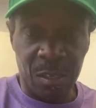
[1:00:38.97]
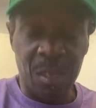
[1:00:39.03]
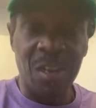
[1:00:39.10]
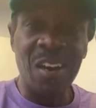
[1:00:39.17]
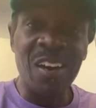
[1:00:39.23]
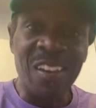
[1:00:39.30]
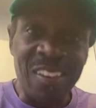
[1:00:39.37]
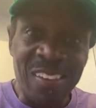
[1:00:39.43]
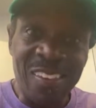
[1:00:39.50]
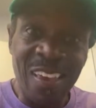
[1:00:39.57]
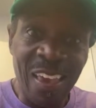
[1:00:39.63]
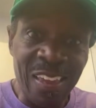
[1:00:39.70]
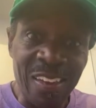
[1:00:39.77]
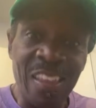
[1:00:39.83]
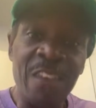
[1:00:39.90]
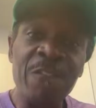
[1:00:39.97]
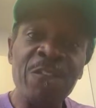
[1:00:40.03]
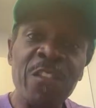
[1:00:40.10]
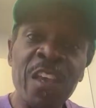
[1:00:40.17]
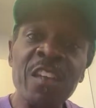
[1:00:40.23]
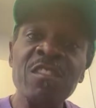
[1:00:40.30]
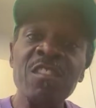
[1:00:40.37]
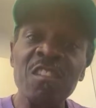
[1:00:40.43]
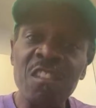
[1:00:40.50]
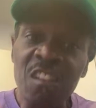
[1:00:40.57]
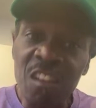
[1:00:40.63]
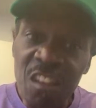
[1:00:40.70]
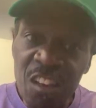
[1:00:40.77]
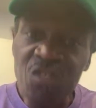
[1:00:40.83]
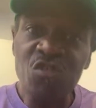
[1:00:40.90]
Again, if there's an
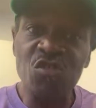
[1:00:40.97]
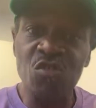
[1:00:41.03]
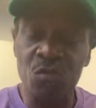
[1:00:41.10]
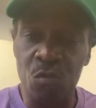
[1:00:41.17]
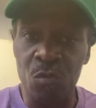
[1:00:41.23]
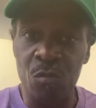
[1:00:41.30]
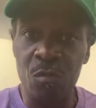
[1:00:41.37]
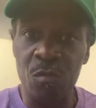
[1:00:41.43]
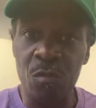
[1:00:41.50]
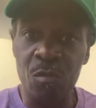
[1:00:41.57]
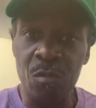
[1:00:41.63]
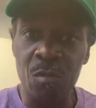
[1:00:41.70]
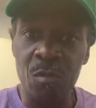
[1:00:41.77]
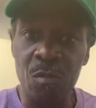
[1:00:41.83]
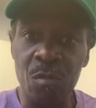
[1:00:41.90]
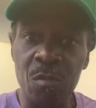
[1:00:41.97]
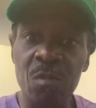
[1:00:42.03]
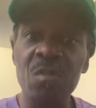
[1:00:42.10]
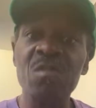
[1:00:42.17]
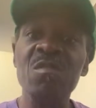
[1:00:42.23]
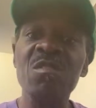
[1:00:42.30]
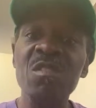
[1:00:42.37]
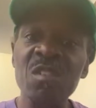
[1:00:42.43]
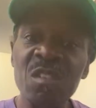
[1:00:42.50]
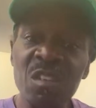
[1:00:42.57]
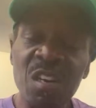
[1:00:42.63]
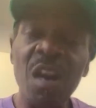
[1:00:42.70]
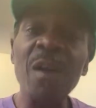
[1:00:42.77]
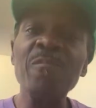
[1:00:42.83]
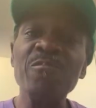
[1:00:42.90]
issue,
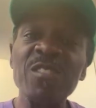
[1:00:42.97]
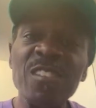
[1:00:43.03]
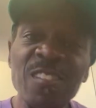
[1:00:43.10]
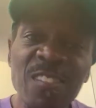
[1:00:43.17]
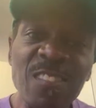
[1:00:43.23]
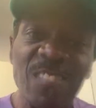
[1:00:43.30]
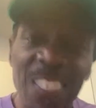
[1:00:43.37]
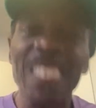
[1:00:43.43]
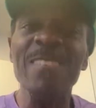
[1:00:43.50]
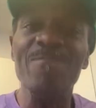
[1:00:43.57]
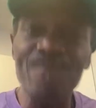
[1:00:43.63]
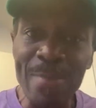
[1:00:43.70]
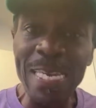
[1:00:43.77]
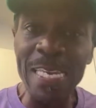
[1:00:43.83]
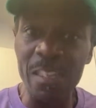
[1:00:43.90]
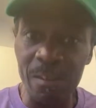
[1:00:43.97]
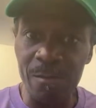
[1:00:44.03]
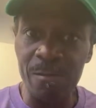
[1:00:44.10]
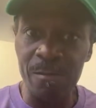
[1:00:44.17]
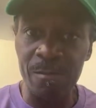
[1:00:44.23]
come see me.